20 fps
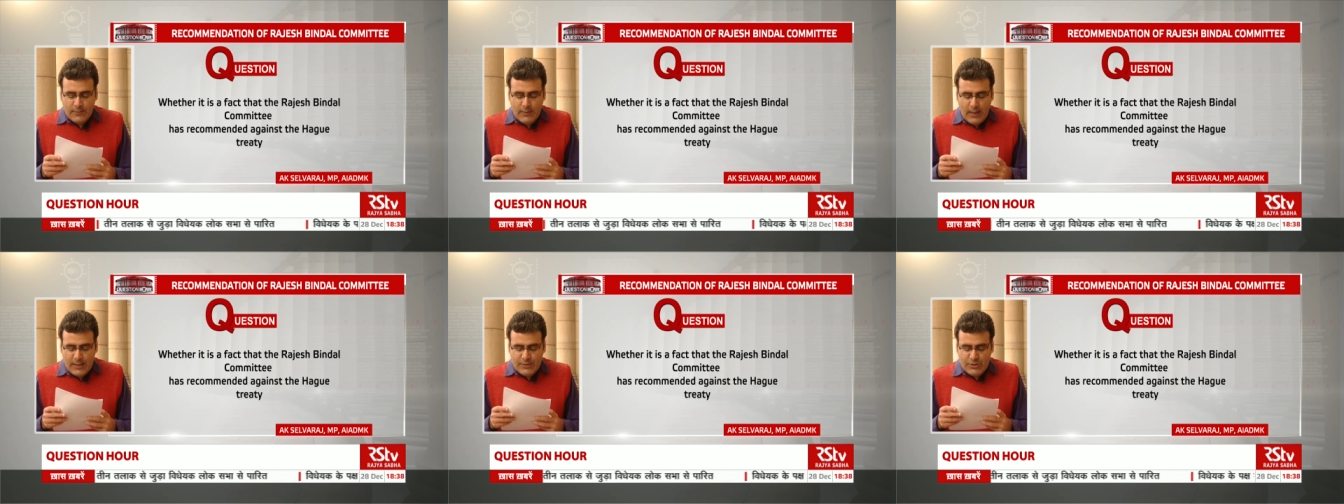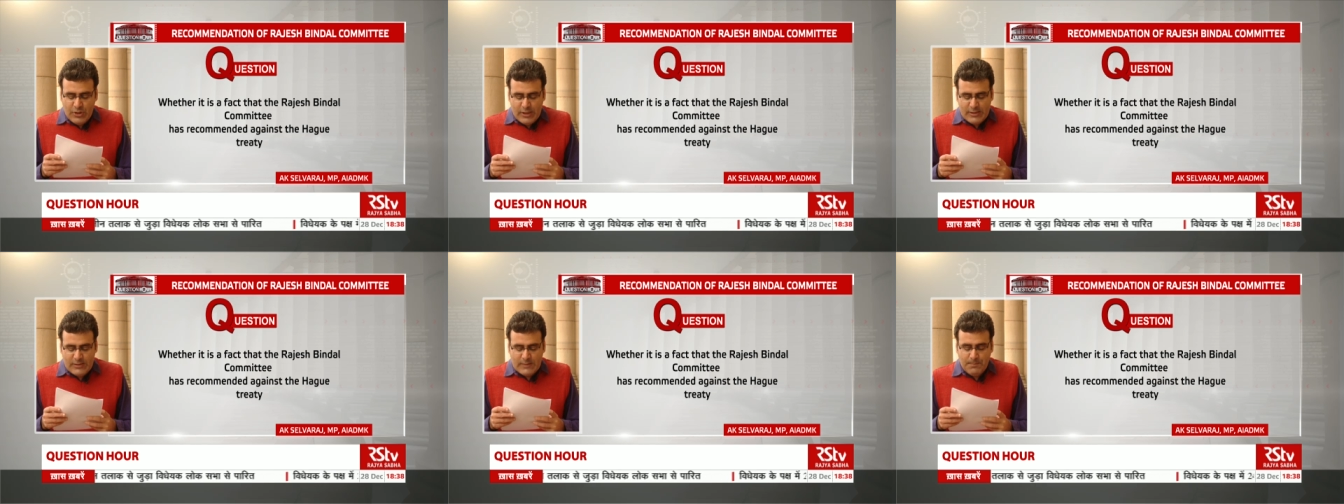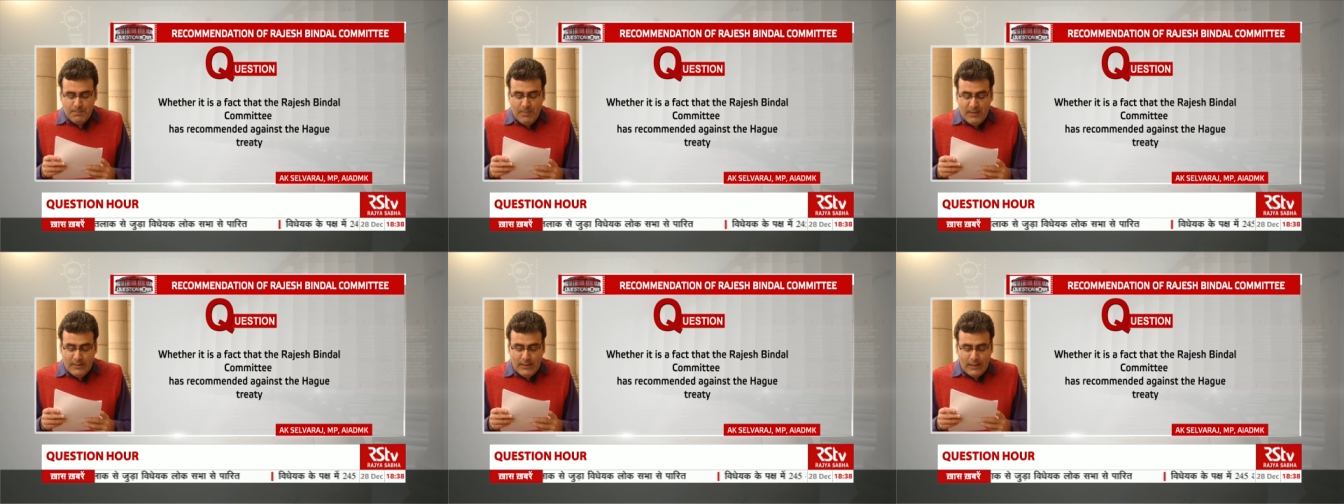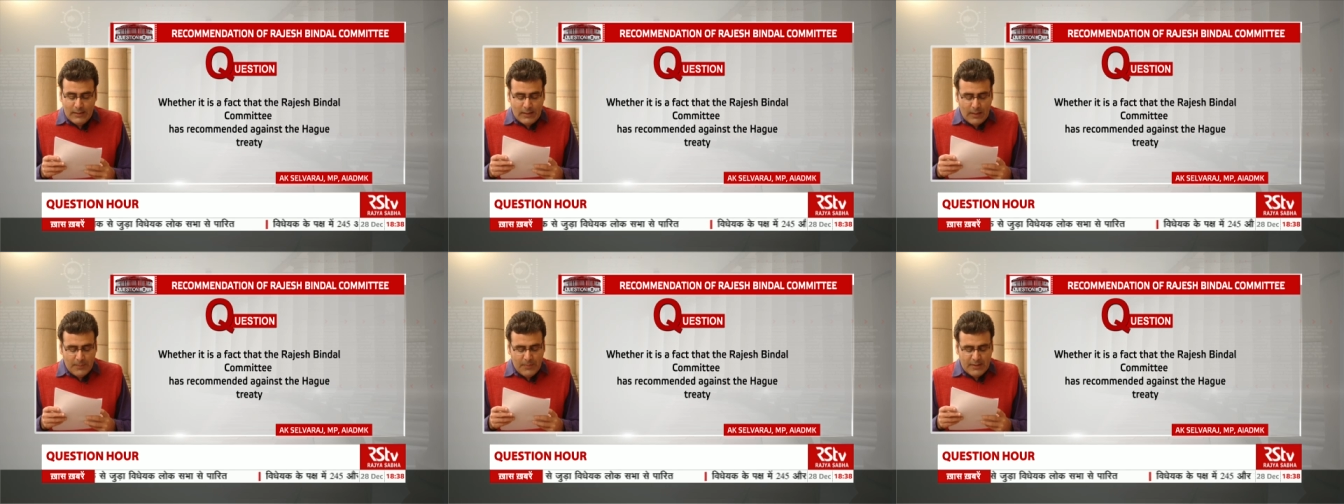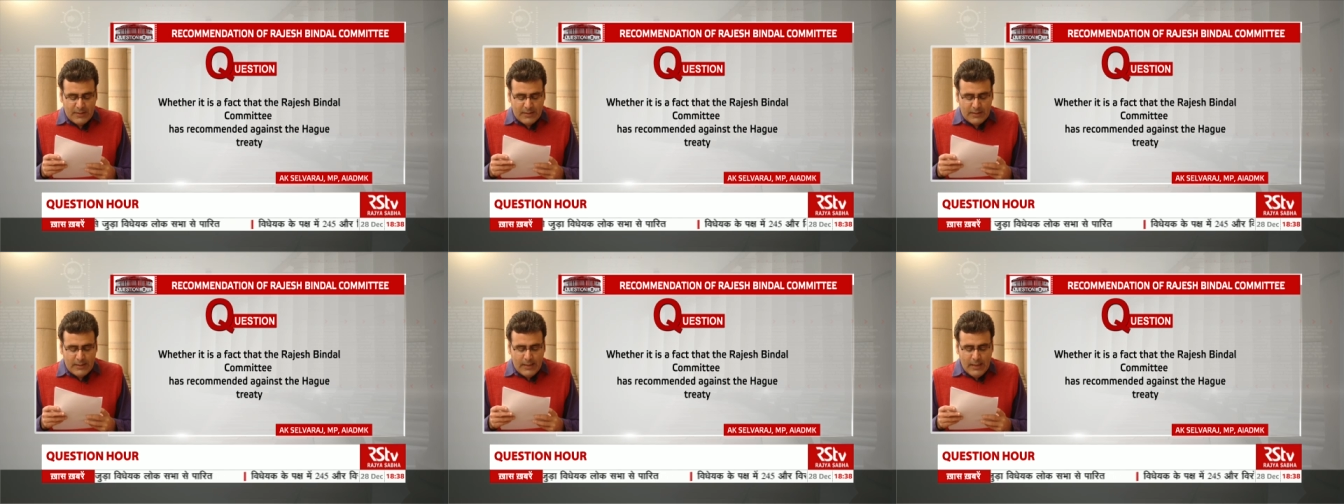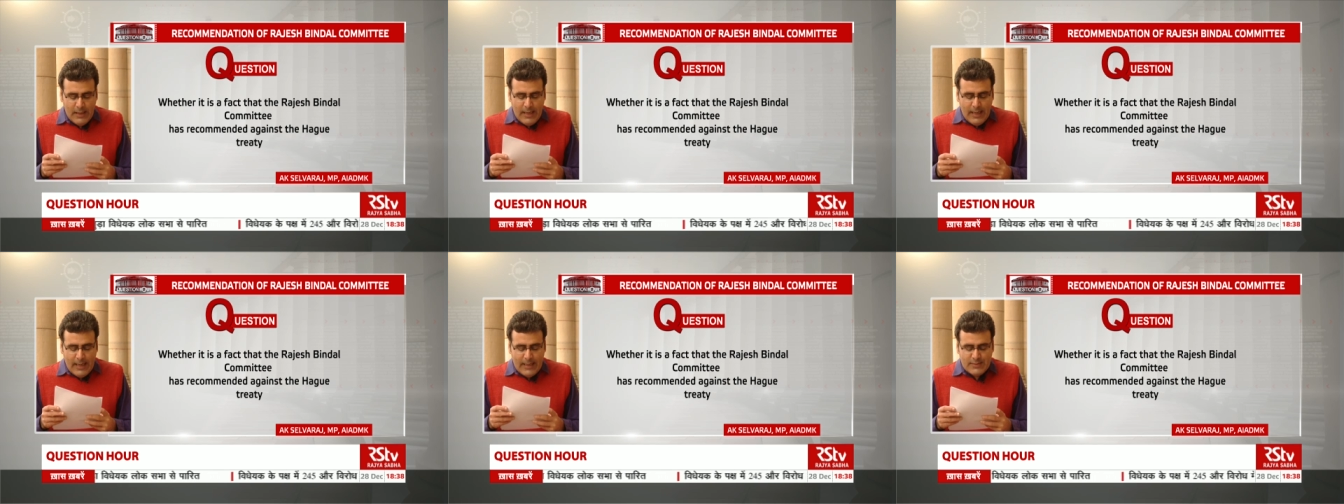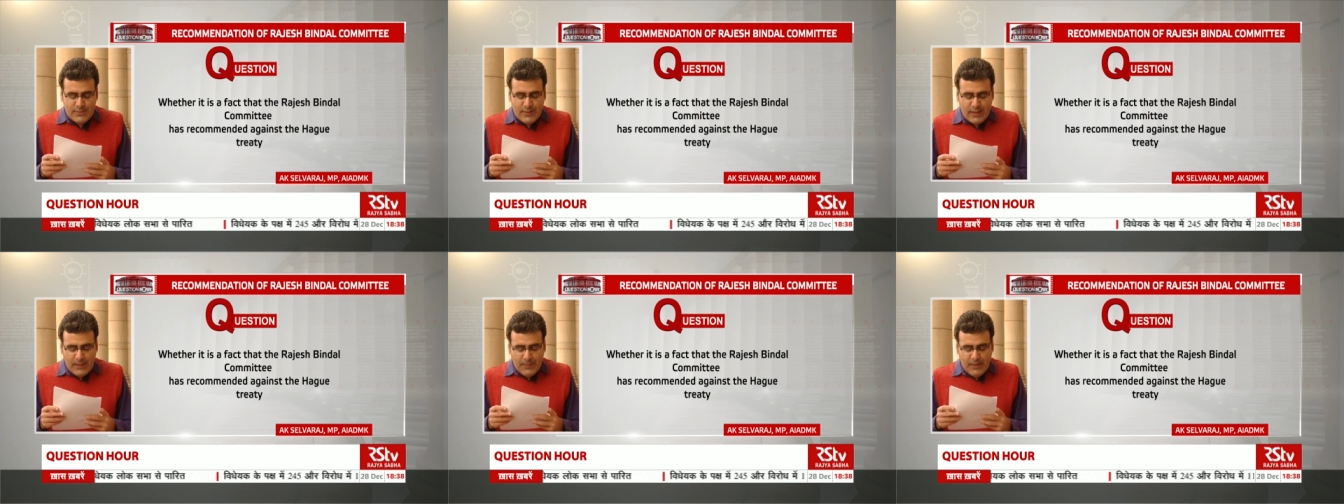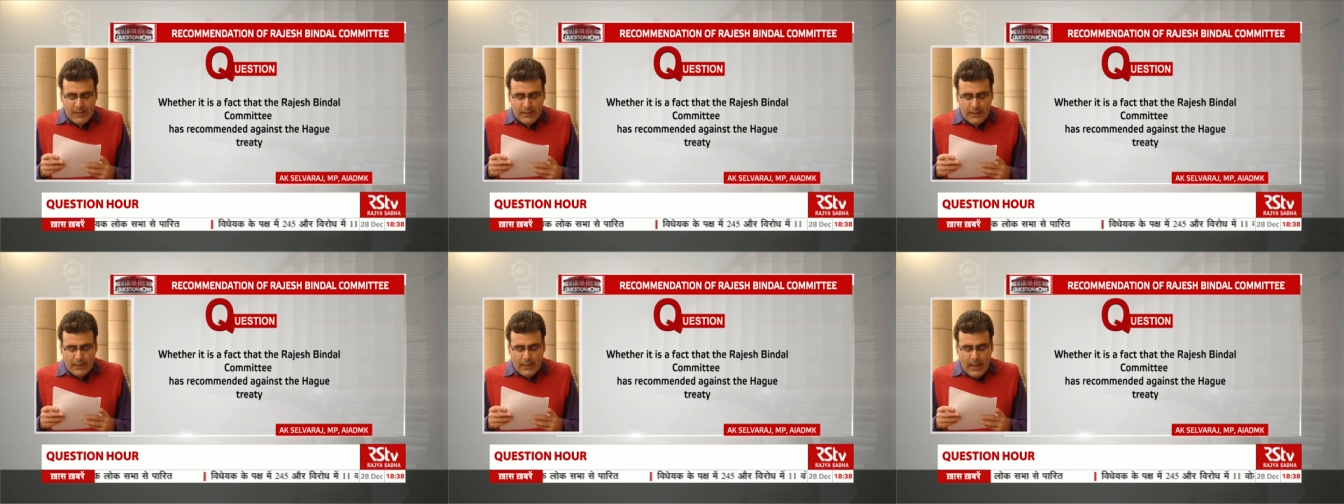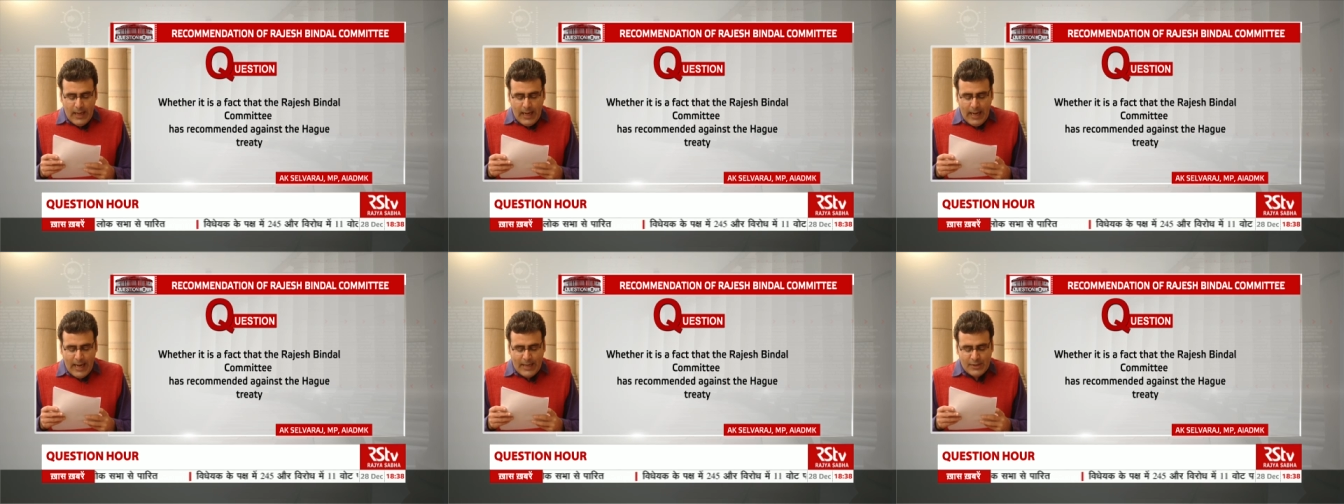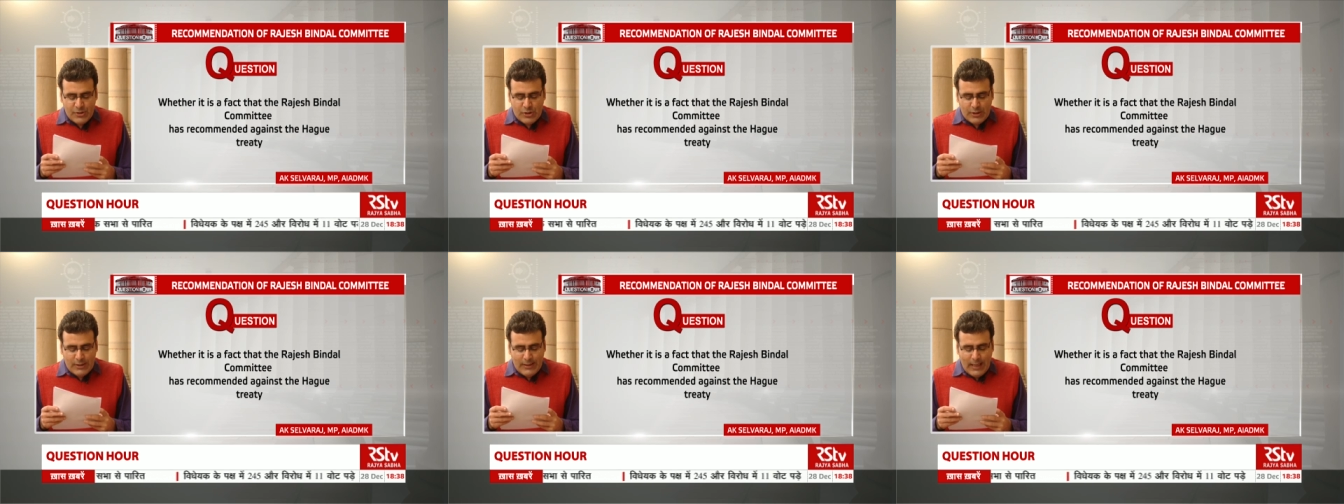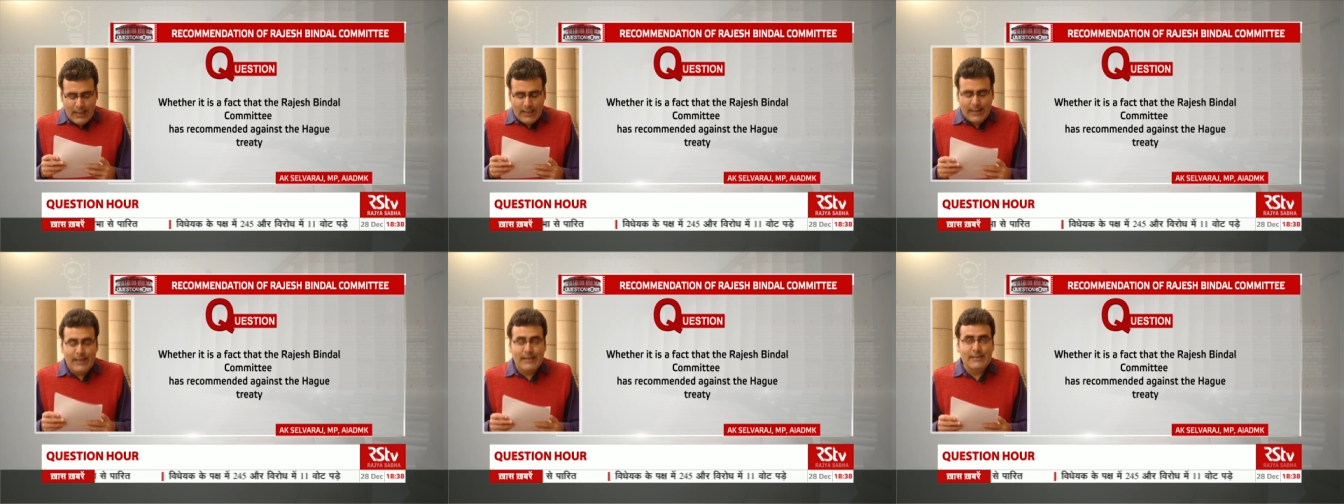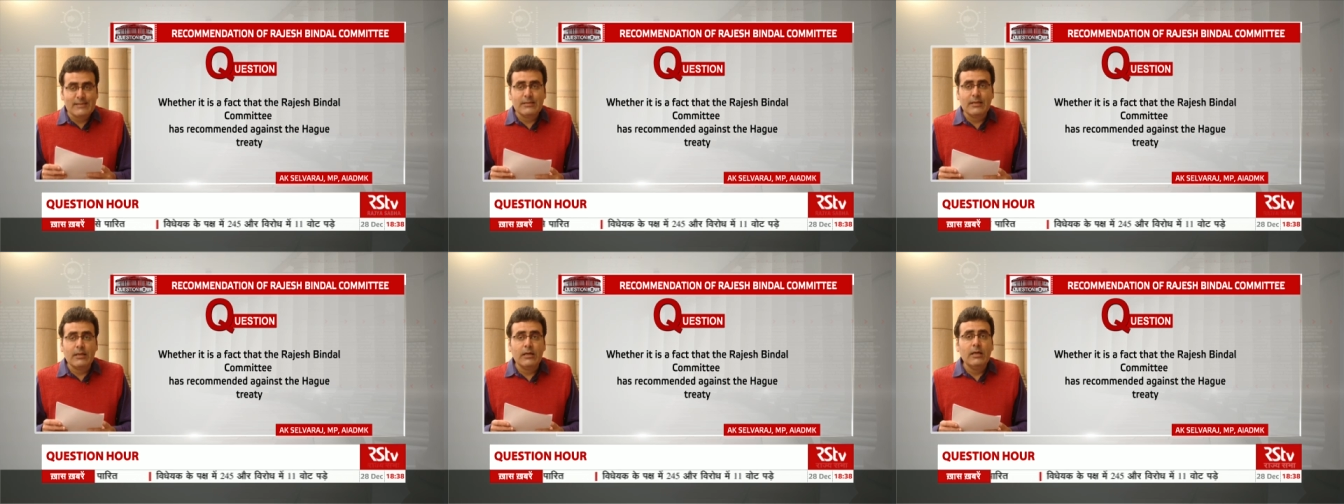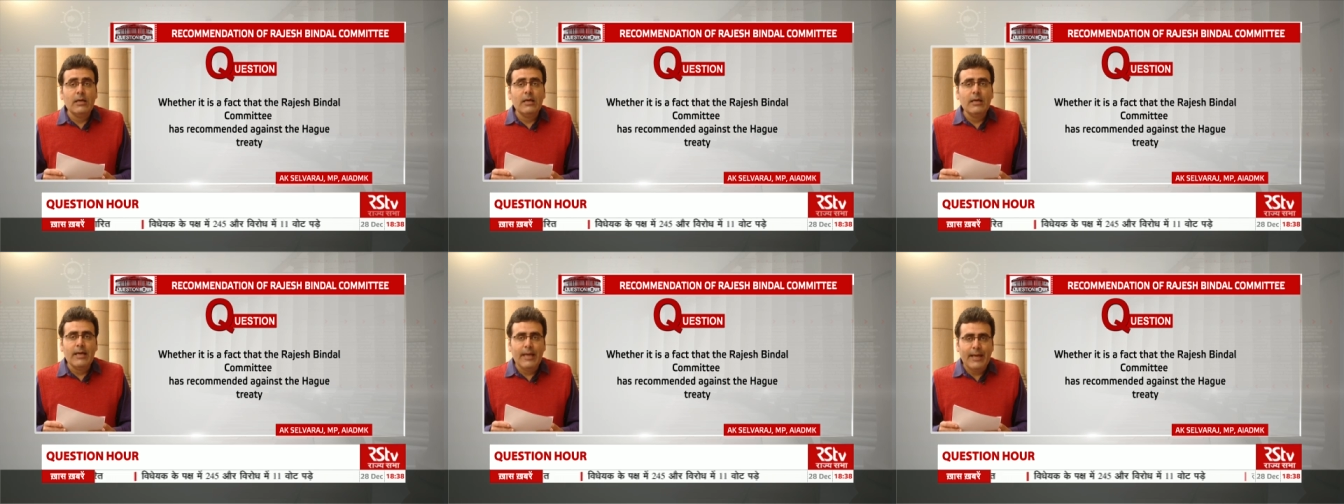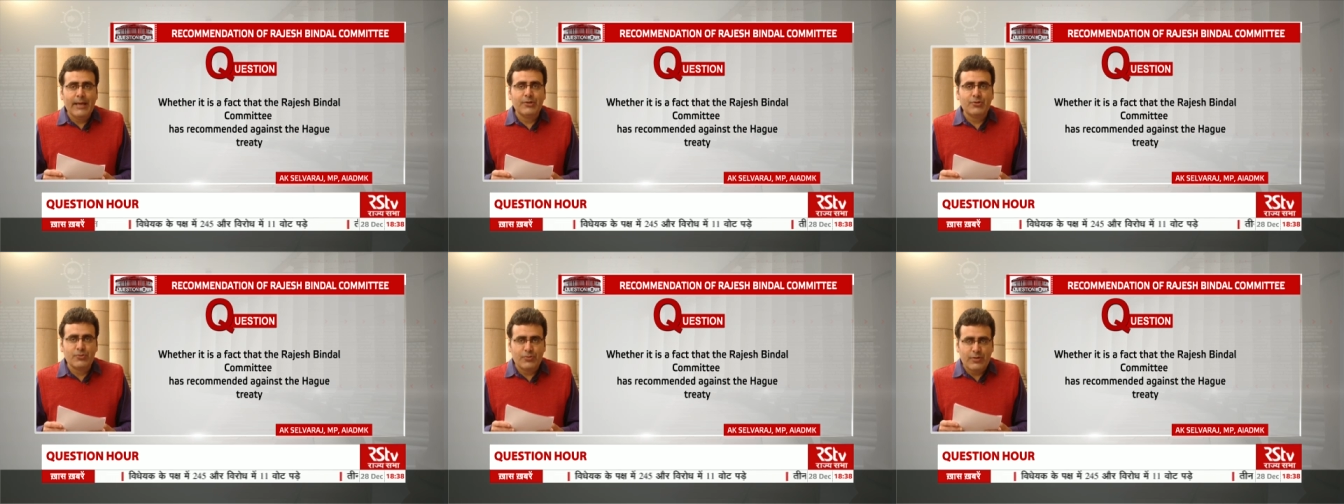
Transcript: Rajesh Bindal Committee has recommended action against the Hague